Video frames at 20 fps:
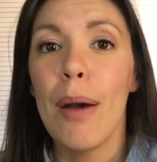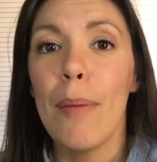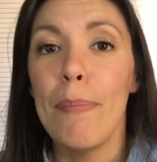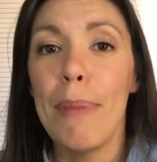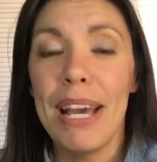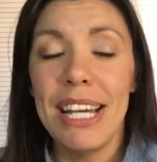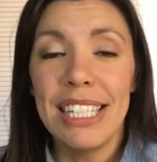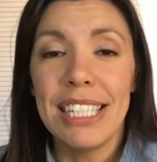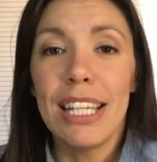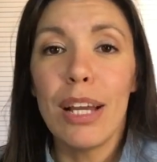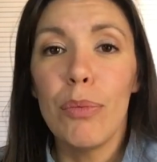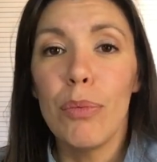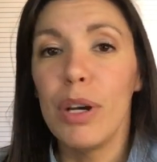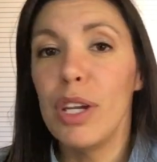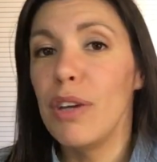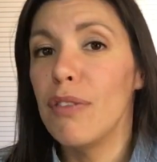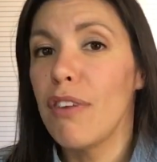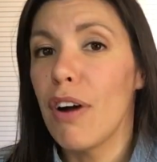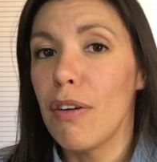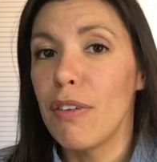Based on what
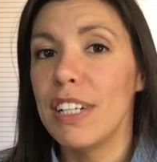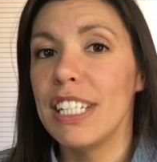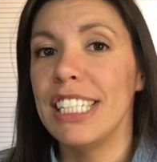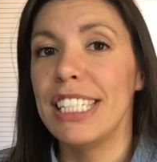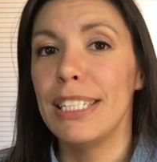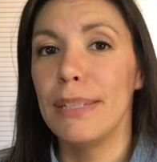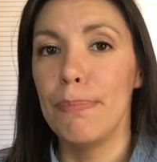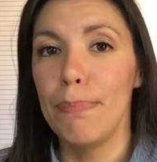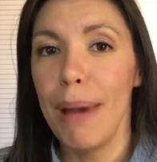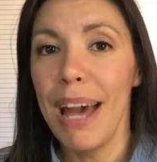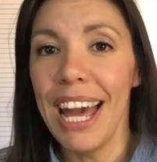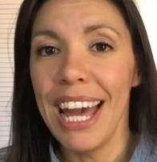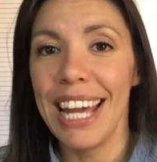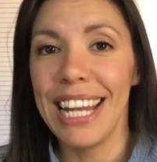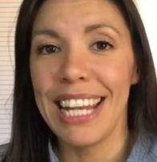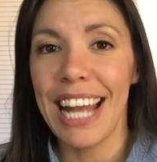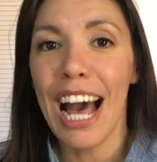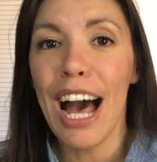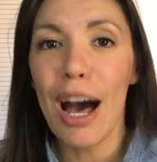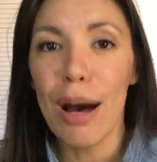you've already
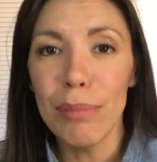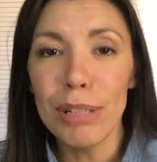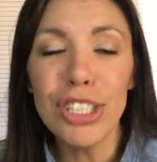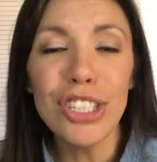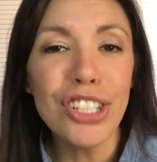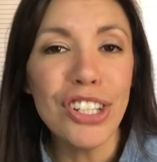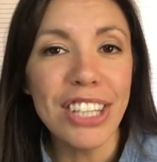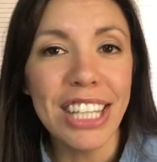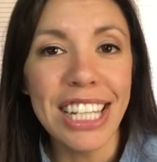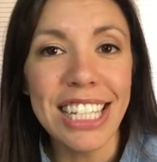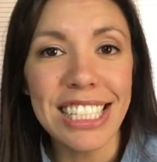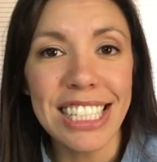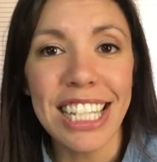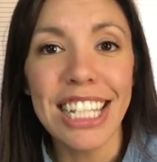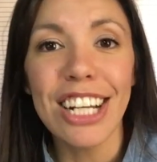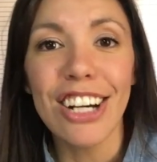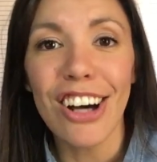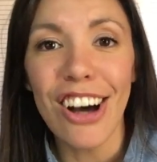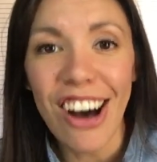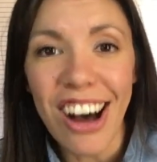spent, how much do you think it's
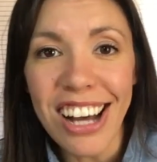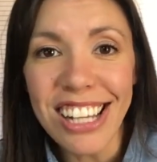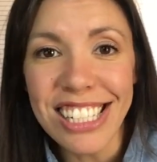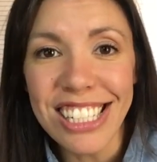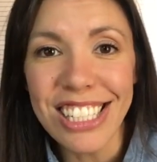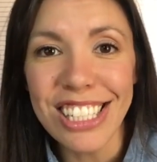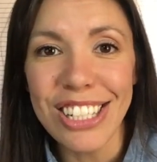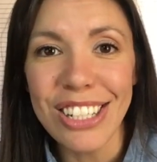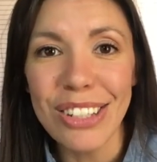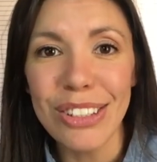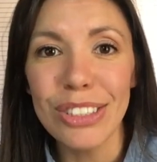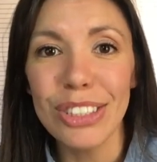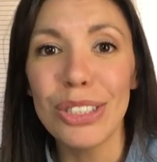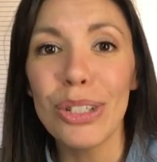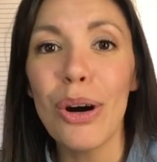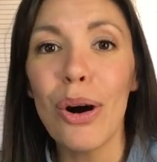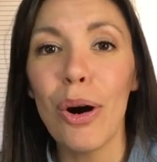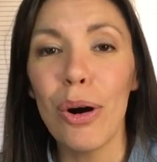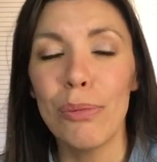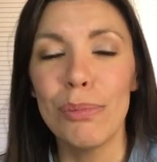gonna cost you to
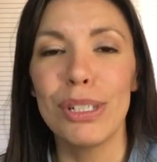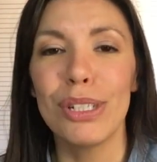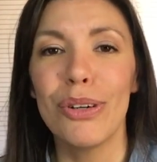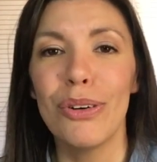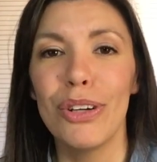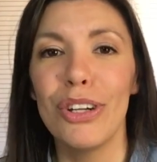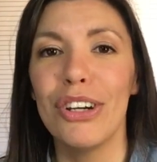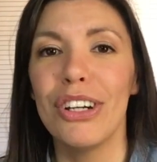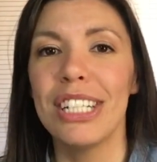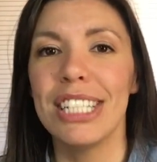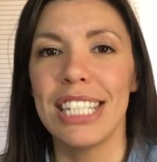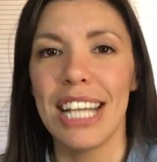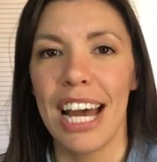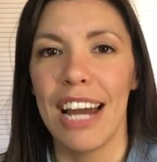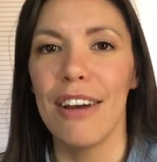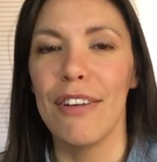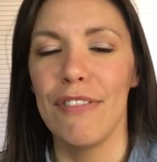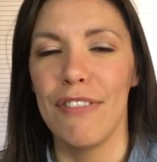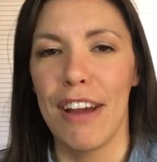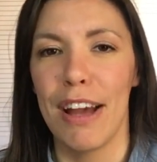homeschool your
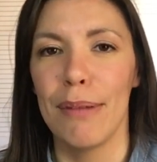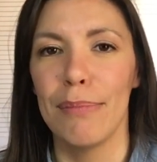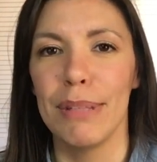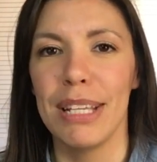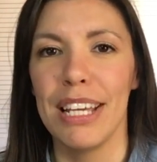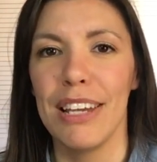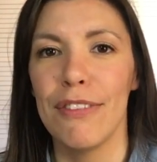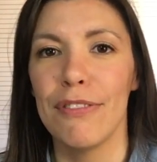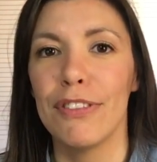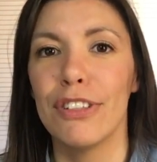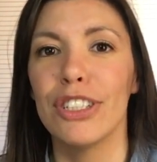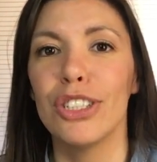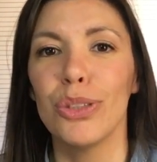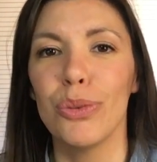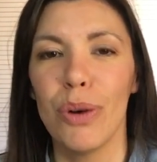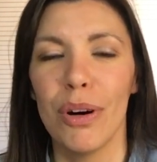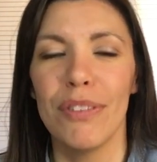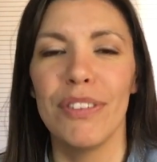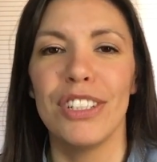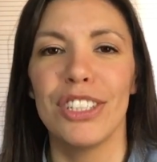entire family for
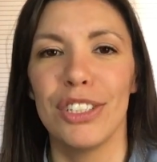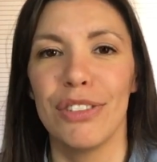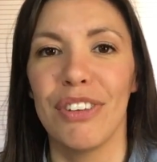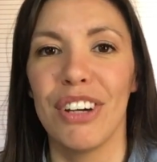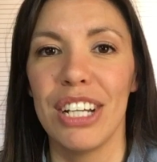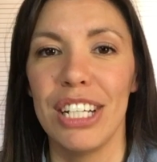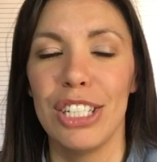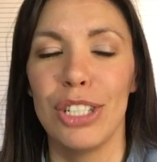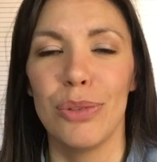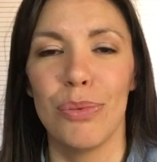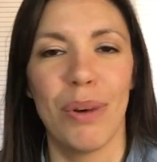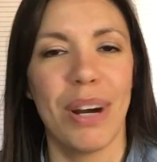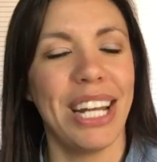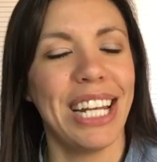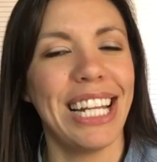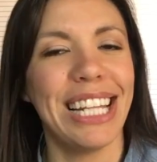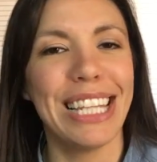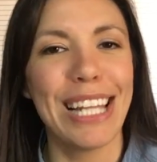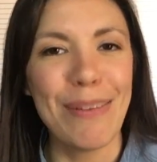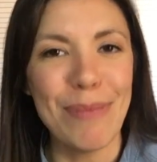12 years for each
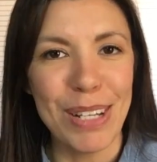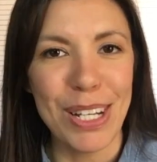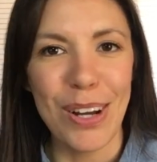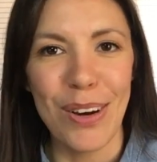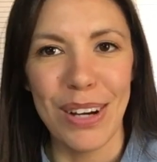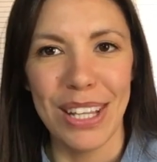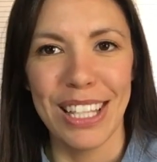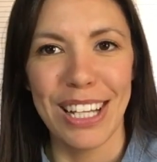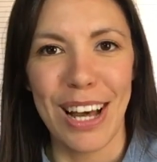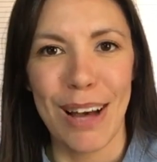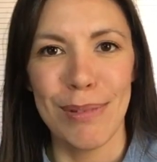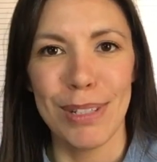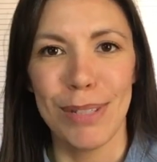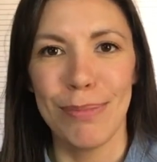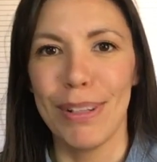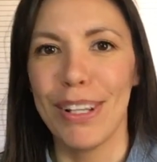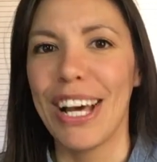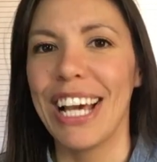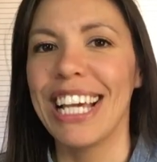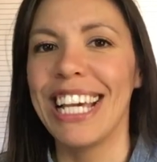one? Let me know in the comments
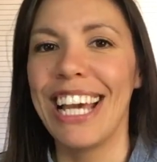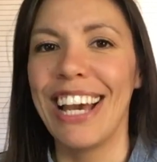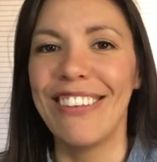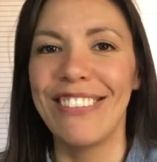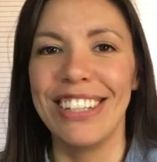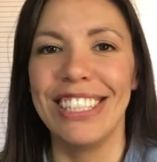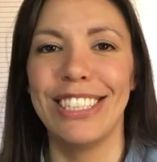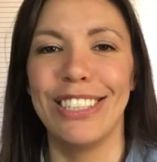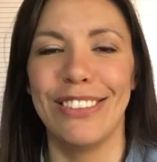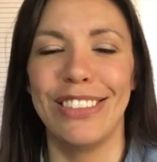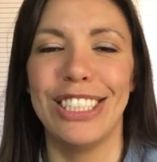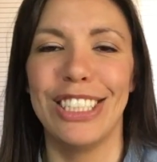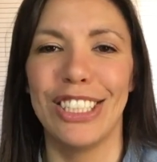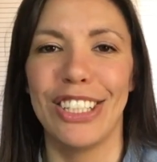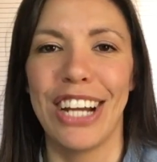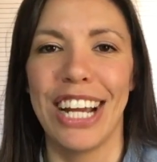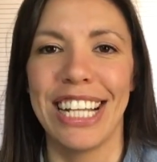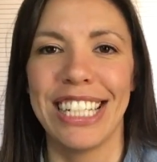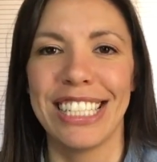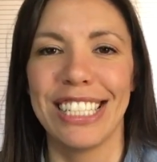below. I can't wait to read
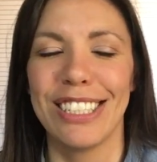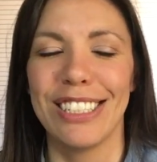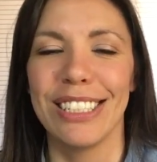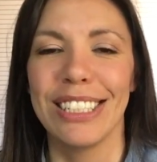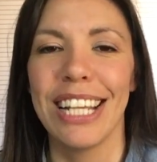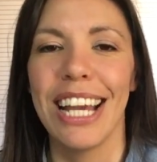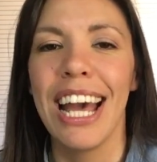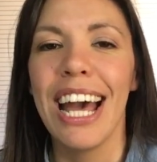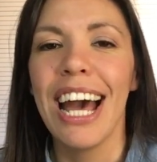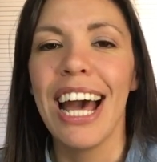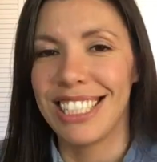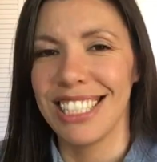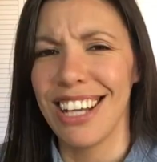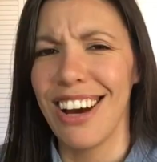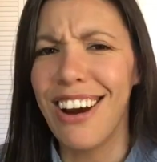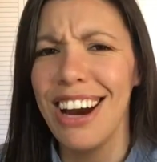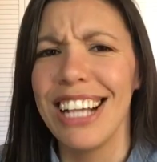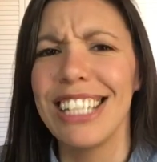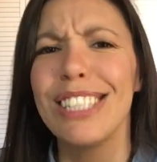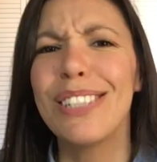your answers. All
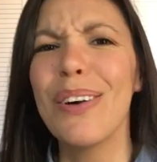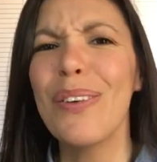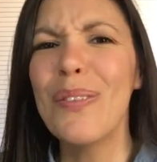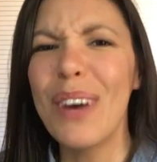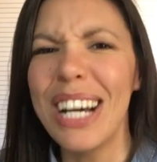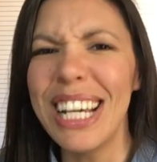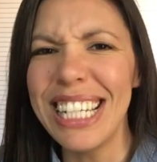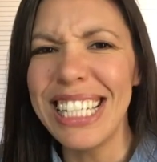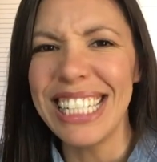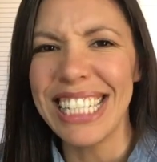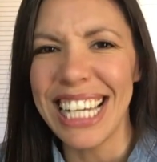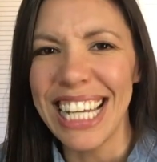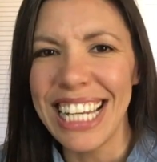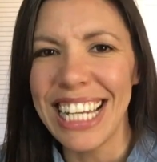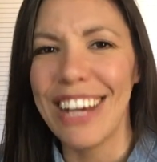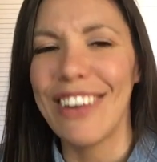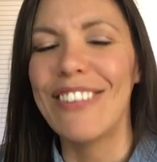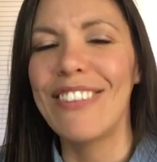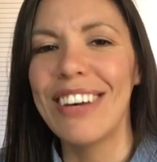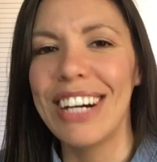right, so what is in
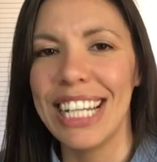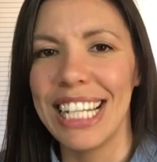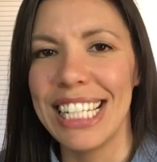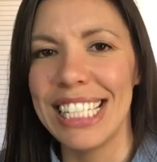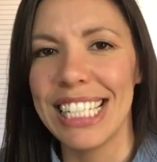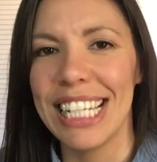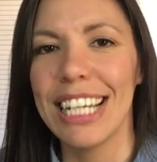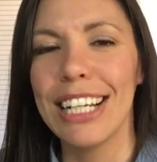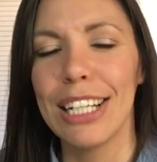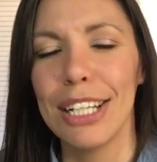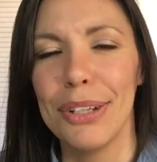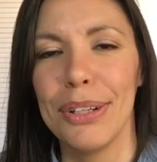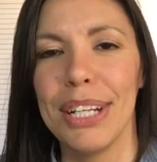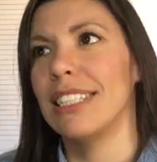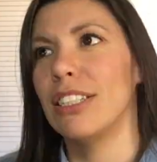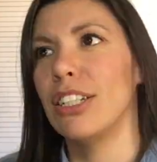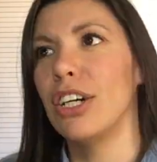it? What is included?